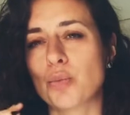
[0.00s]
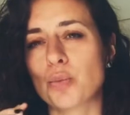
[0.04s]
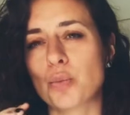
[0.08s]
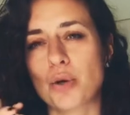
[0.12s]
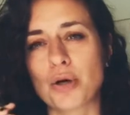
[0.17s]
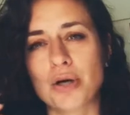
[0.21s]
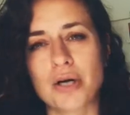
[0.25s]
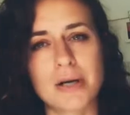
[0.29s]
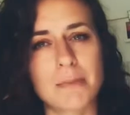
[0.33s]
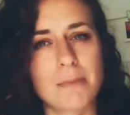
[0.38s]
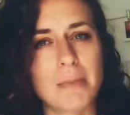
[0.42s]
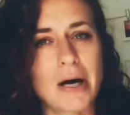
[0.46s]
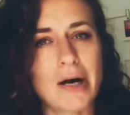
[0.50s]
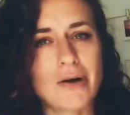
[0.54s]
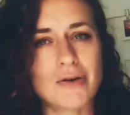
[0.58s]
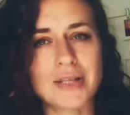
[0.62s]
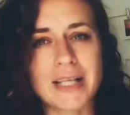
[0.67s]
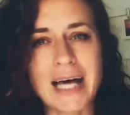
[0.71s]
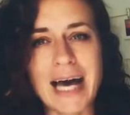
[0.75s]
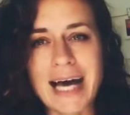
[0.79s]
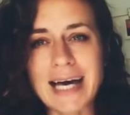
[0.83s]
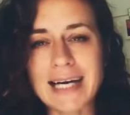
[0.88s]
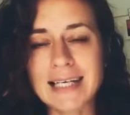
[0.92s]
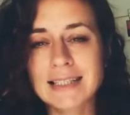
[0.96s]
worry about
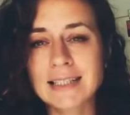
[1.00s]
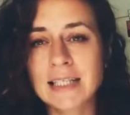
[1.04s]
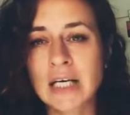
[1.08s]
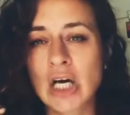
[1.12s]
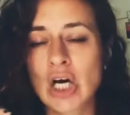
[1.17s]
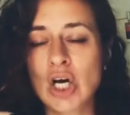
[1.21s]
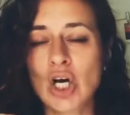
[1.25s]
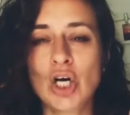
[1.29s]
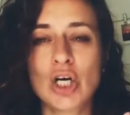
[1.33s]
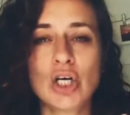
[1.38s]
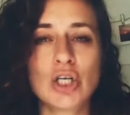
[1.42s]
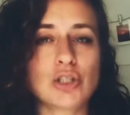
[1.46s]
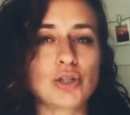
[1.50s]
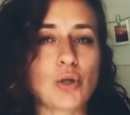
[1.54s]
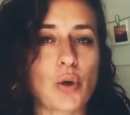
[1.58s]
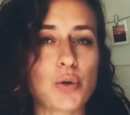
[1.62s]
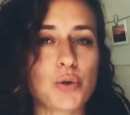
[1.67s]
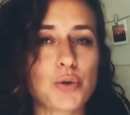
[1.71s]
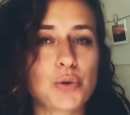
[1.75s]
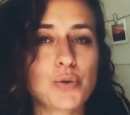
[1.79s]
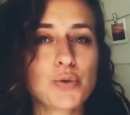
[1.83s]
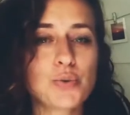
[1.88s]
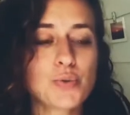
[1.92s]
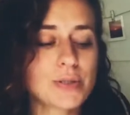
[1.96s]
that.
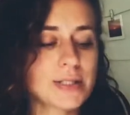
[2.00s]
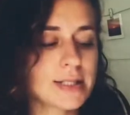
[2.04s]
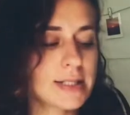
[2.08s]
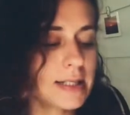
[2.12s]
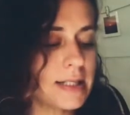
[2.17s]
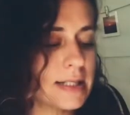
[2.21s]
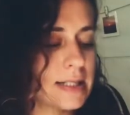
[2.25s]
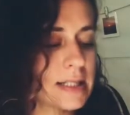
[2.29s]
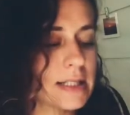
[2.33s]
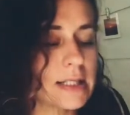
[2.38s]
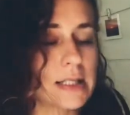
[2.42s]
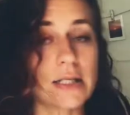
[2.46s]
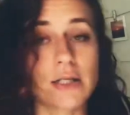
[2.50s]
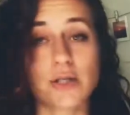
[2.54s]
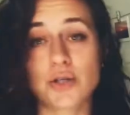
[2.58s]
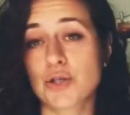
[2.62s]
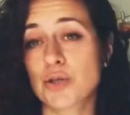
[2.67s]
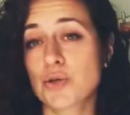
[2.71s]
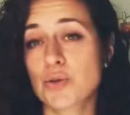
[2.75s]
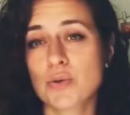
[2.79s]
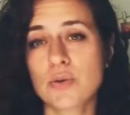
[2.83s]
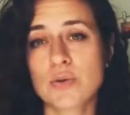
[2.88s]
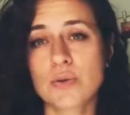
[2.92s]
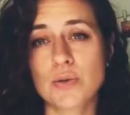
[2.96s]
Don't use it.
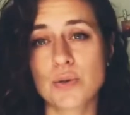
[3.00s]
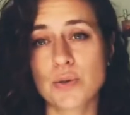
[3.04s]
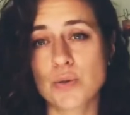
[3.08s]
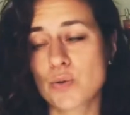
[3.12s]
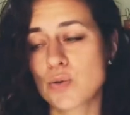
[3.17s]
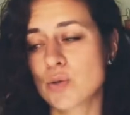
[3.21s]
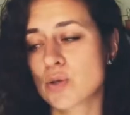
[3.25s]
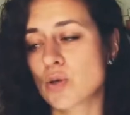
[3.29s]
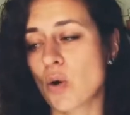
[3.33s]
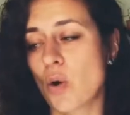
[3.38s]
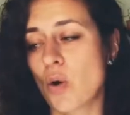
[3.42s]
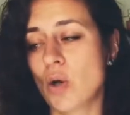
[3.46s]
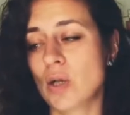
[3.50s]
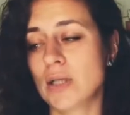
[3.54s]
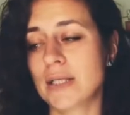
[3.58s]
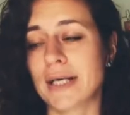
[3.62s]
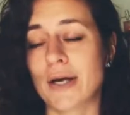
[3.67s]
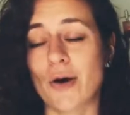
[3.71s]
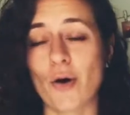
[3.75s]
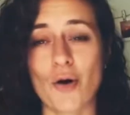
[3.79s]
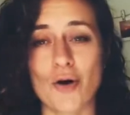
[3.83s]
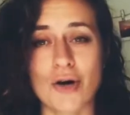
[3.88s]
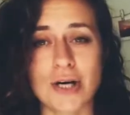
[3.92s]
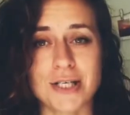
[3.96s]
Do use only
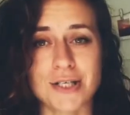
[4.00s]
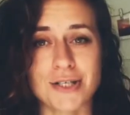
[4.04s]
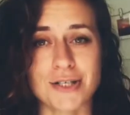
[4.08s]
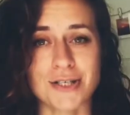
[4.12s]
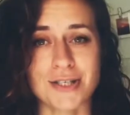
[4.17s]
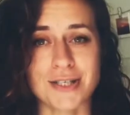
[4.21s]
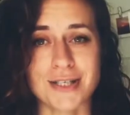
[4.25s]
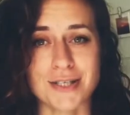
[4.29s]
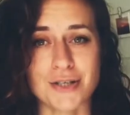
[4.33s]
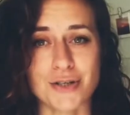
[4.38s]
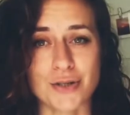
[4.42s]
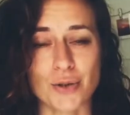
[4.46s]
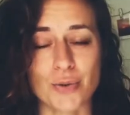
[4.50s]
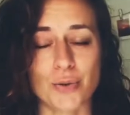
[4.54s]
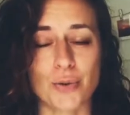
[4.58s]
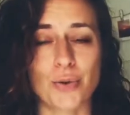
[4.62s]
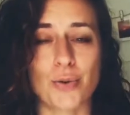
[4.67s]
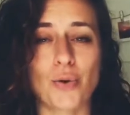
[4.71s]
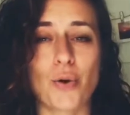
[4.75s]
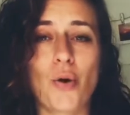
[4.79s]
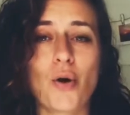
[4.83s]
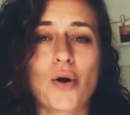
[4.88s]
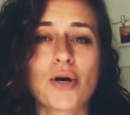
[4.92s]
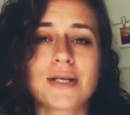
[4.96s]
orange essential oil.
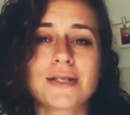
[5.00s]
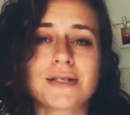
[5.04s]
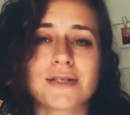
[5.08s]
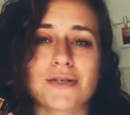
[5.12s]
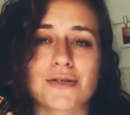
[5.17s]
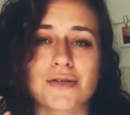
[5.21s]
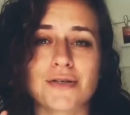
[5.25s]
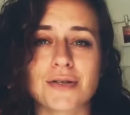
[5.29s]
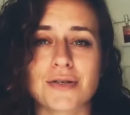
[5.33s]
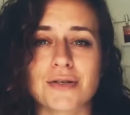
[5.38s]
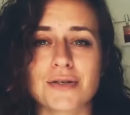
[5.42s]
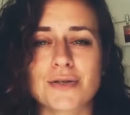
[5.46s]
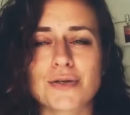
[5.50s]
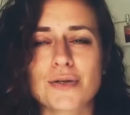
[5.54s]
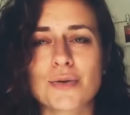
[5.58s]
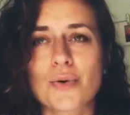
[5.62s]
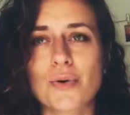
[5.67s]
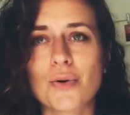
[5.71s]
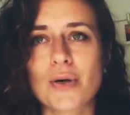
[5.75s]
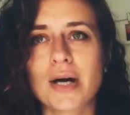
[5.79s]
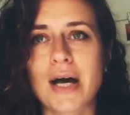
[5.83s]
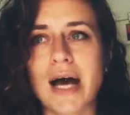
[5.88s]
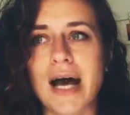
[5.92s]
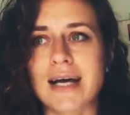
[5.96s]
Orange essential
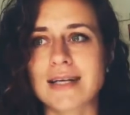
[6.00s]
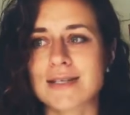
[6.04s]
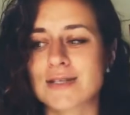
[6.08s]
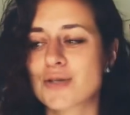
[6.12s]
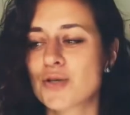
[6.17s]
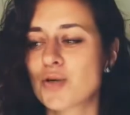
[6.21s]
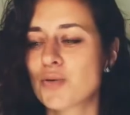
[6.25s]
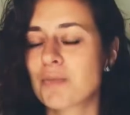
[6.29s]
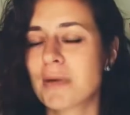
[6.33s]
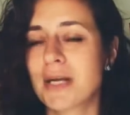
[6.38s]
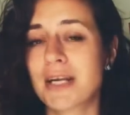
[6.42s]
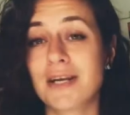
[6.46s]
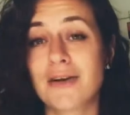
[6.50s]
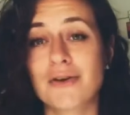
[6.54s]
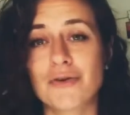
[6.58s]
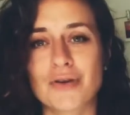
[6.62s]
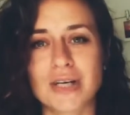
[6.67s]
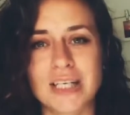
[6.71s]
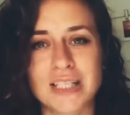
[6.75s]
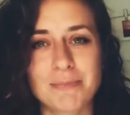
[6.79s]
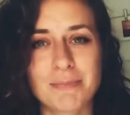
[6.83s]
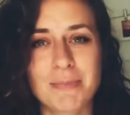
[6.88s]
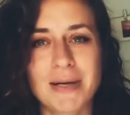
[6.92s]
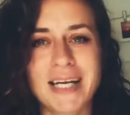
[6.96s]
oil has so many
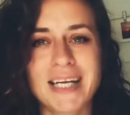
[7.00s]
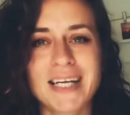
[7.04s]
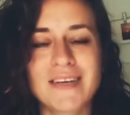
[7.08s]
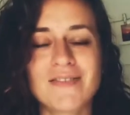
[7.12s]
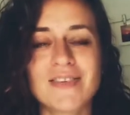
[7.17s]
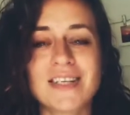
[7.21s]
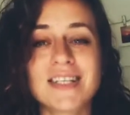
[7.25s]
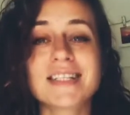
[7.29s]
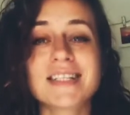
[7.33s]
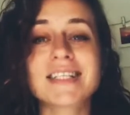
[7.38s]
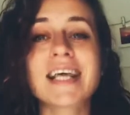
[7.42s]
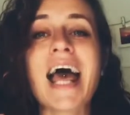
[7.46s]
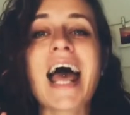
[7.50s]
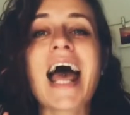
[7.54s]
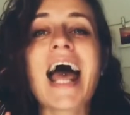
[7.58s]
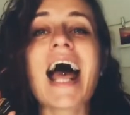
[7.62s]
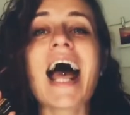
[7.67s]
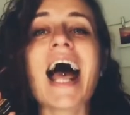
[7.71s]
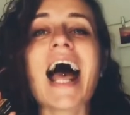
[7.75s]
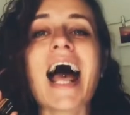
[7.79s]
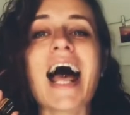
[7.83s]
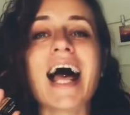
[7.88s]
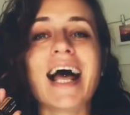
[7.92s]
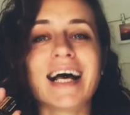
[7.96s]
great benefits,
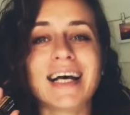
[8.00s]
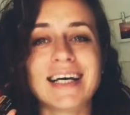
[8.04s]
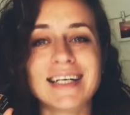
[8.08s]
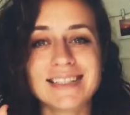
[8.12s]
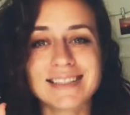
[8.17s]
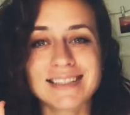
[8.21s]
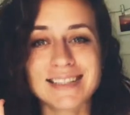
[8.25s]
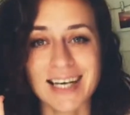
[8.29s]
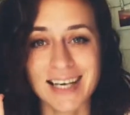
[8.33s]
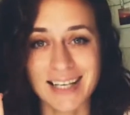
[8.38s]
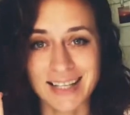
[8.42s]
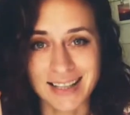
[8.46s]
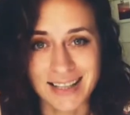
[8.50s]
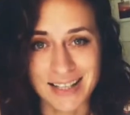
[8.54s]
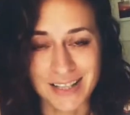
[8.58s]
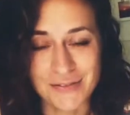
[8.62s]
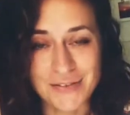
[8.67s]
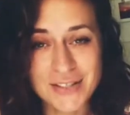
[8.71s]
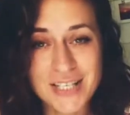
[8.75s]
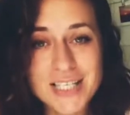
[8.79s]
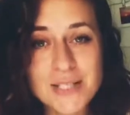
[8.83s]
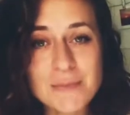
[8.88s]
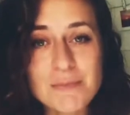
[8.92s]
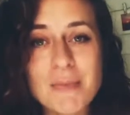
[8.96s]
and I love
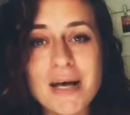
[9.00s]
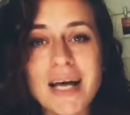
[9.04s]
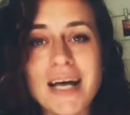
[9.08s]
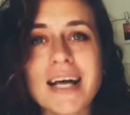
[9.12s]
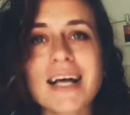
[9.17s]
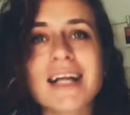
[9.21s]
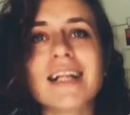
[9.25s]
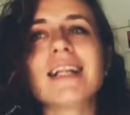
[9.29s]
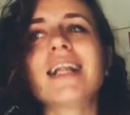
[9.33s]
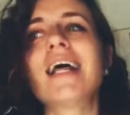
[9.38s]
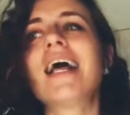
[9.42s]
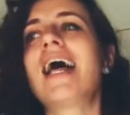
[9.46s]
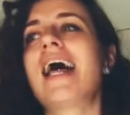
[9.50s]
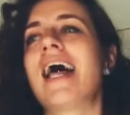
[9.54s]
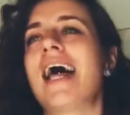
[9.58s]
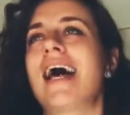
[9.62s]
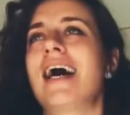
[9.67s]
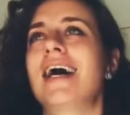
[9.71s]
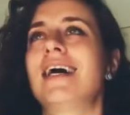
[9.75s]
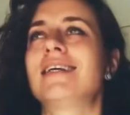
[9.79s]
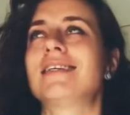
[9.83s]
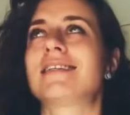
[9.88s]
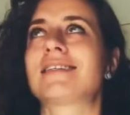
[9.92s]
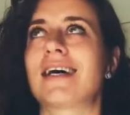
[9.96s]
the smell,
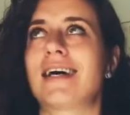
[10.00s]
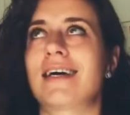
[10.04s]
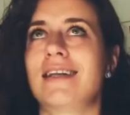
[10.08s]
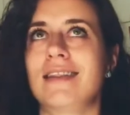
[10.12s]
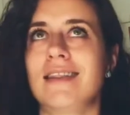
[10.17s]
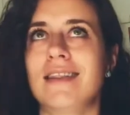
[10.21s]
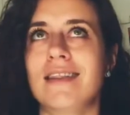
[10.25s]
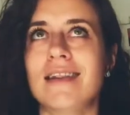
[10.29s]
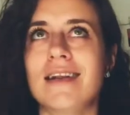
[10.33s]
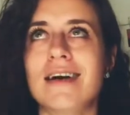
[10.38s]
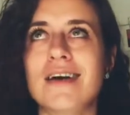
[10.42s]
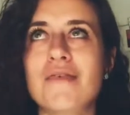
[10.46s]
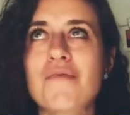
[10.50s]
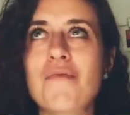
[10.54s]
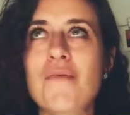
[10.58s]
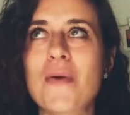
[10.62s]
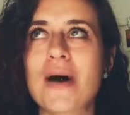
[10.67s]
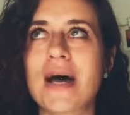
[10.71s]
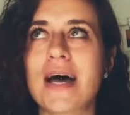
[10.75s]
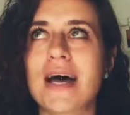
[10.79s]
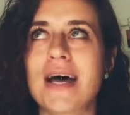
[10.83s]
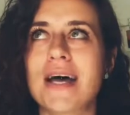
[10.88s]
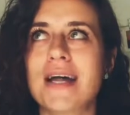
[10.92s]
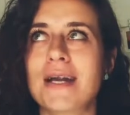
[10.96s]
and I love
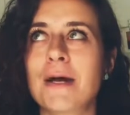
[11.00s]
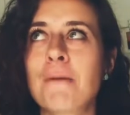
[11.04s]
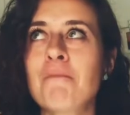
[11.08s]
when